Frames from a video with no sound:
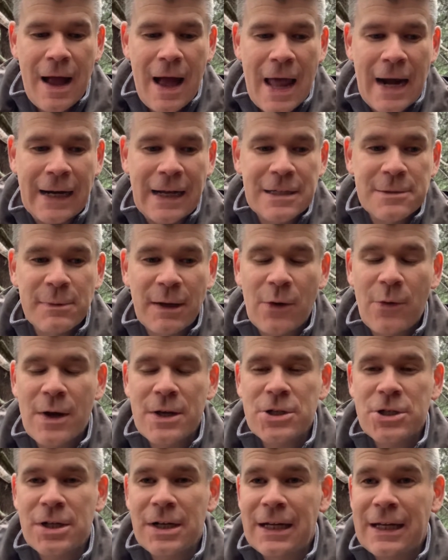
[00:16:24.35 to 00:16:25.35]
And I guess my
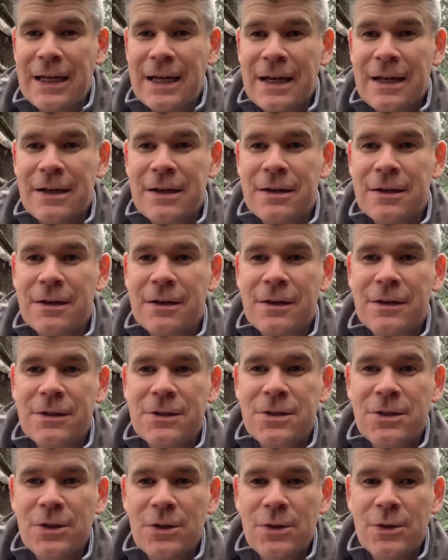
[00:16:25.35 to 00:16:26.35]
question again
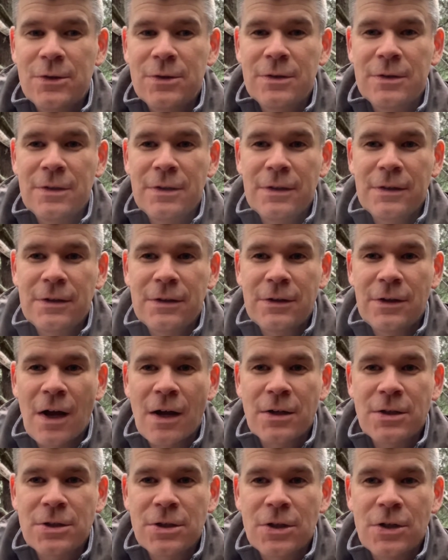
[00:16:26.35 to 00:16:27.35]
to
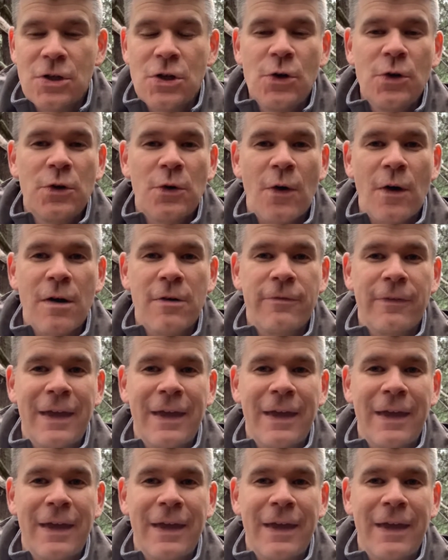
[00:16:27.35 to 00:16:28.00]
Dr. Neudorf